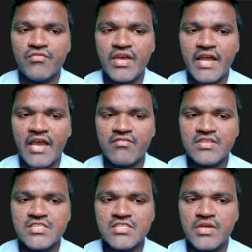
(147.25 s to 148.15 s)
we are
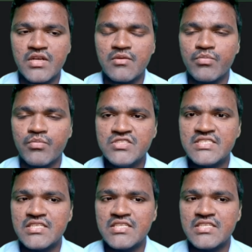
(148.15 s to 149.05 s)
having this particular
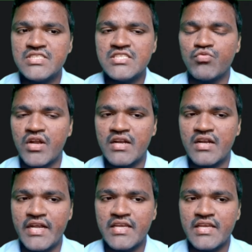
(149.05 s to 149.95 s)
position which is 1, right?